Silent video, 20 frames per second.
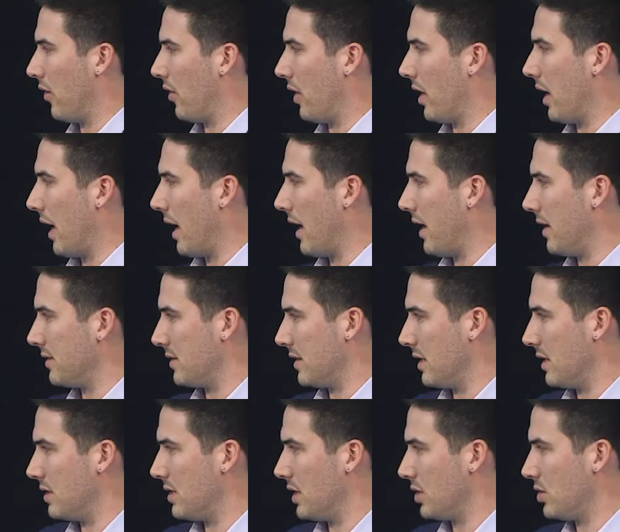that has,
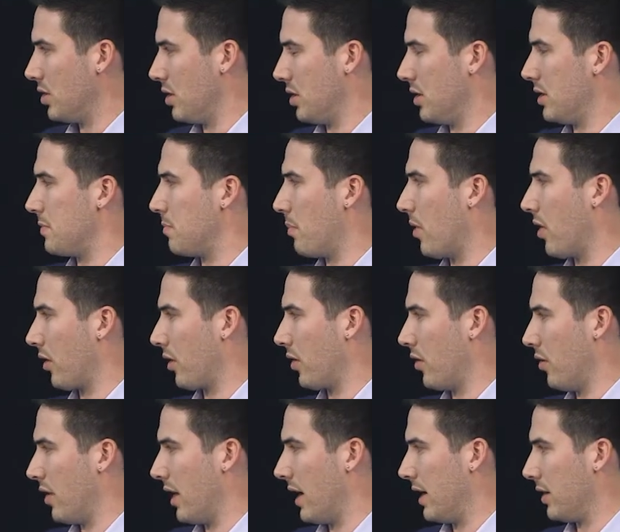in addition to this
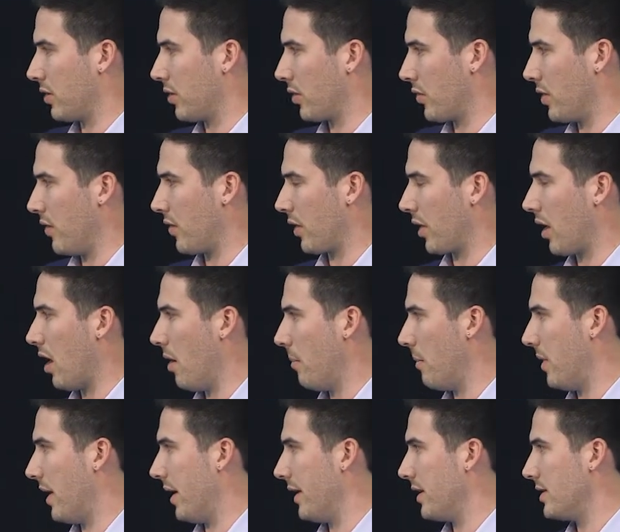barcode and CRI
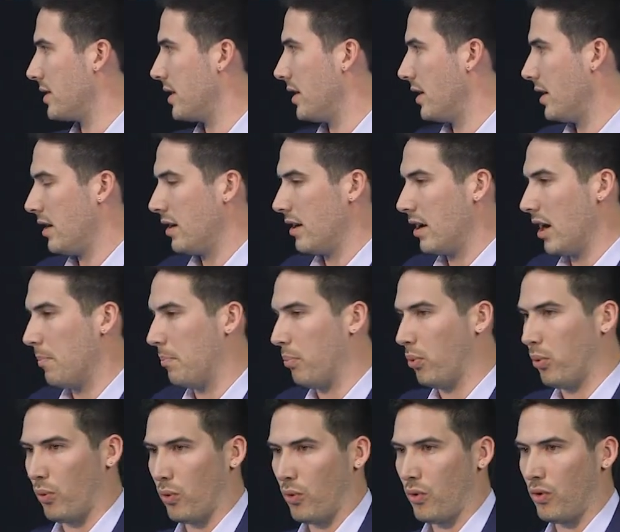recombinase, a
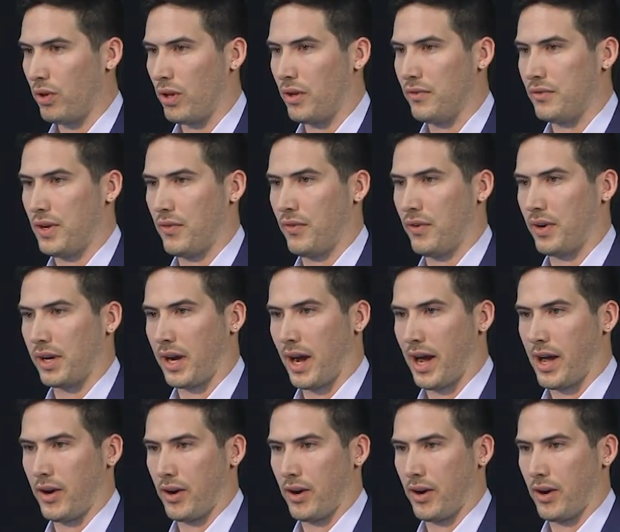pool of different guide